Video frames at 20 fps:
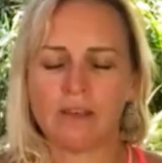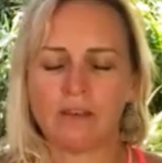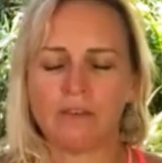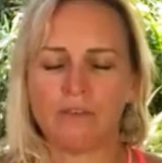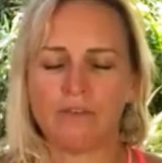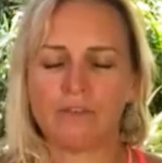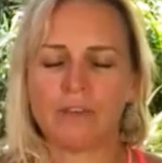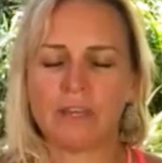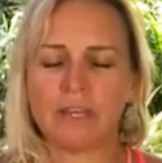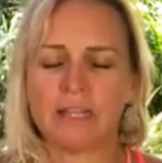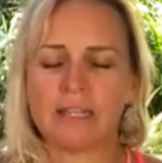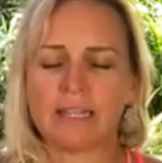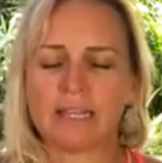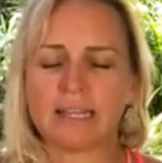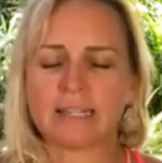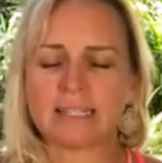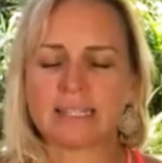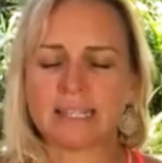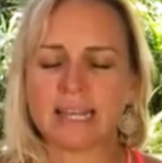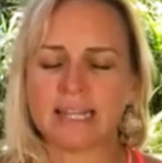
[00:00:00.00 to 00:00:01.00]

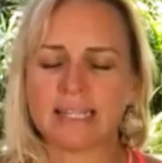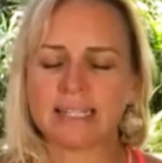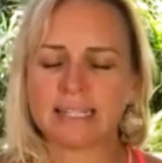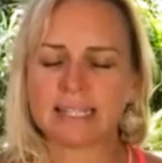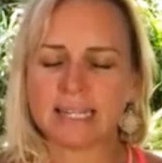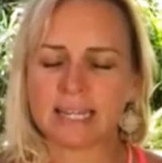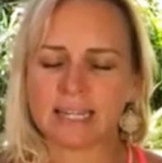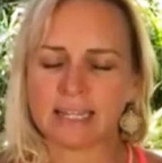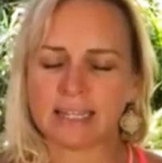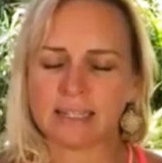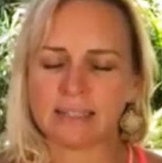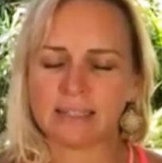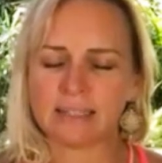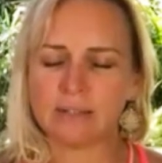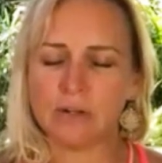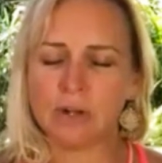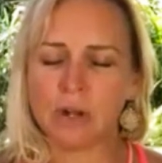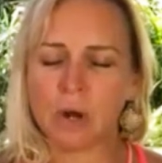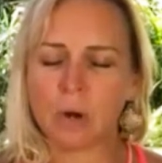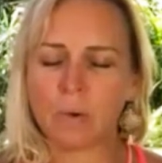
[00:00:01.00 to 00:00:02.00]
feeling, sensing,
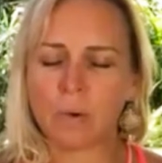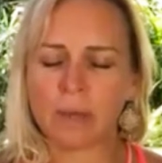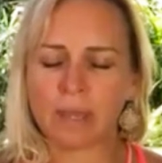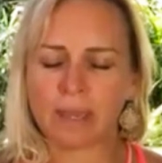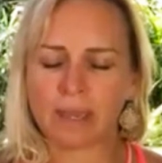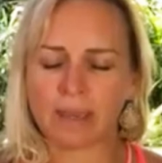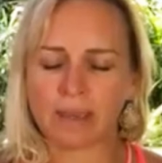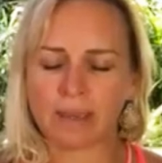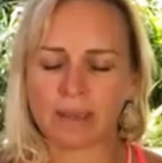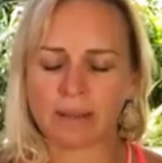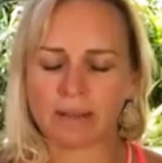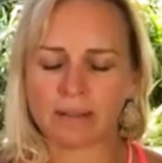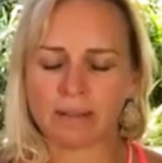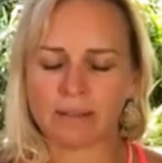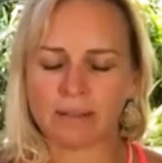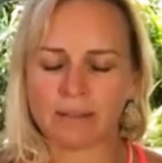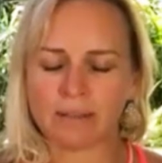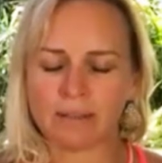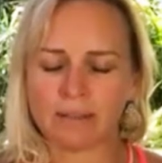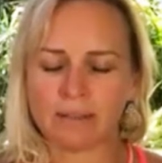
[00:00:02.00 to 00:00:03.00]
knowing,
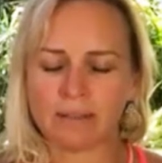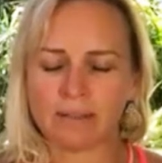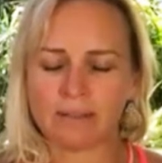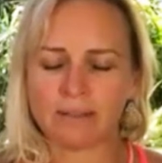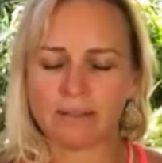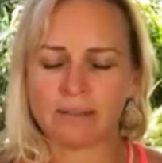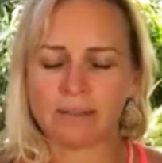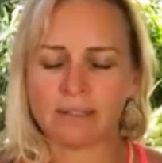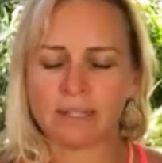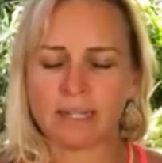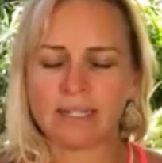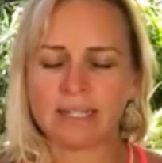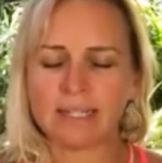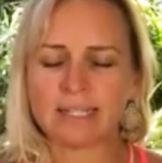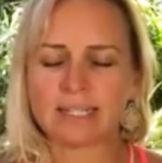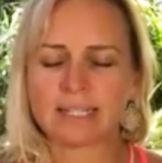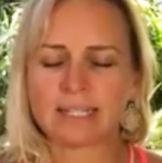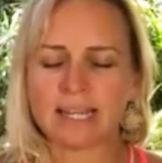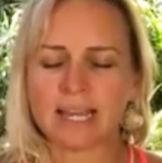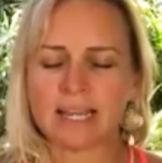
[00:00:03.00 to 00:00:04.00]

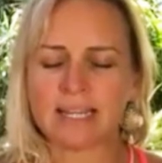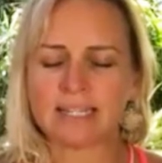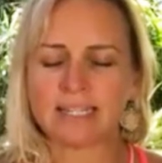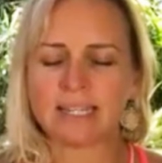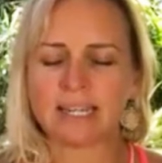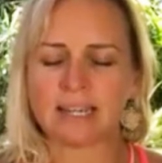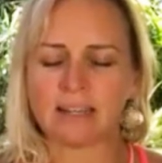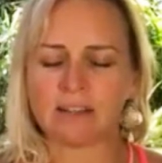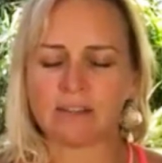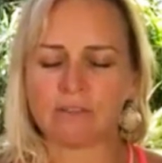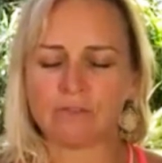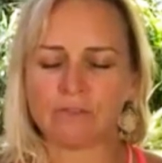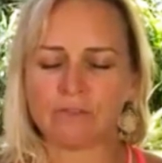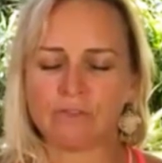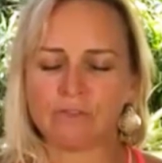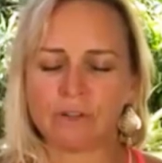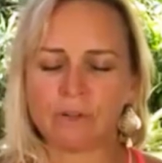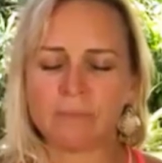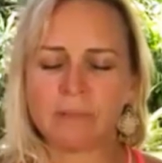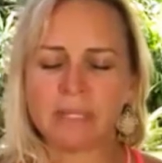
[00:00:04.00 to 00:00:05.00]
understanding
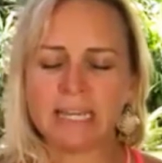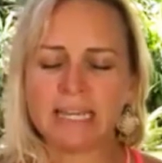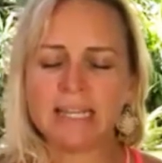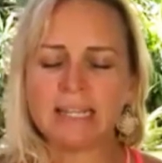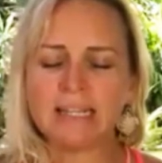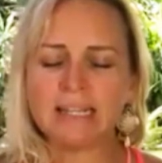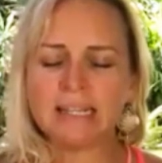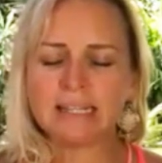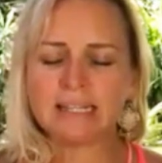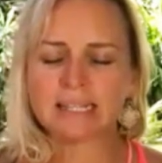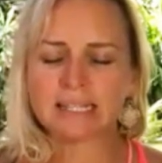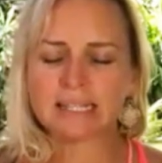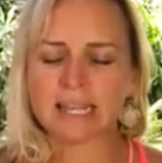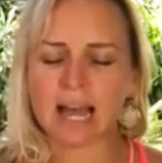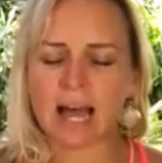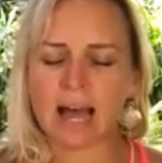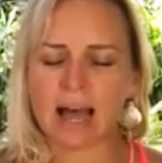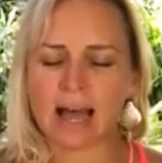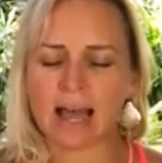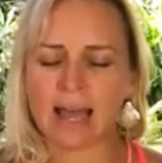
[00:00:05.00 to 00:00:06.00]
from the
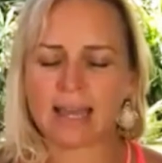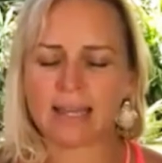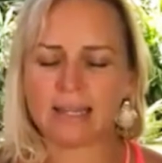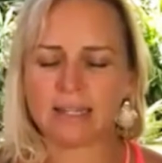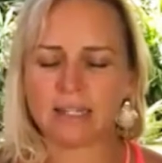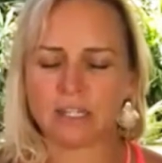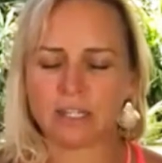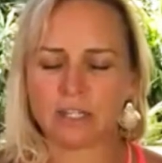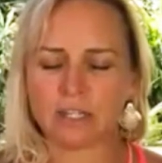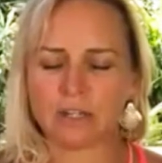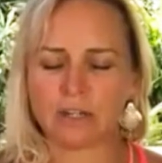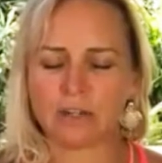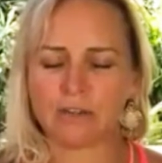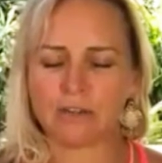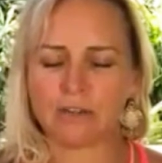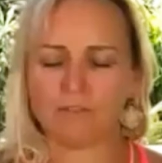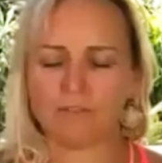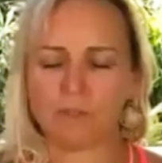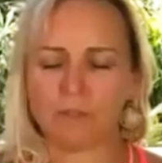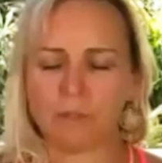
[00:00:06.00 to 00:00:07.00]
inside
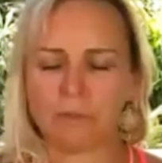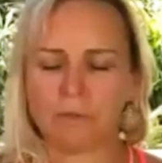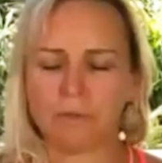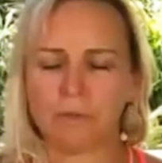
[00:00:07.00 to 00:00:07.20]
of you.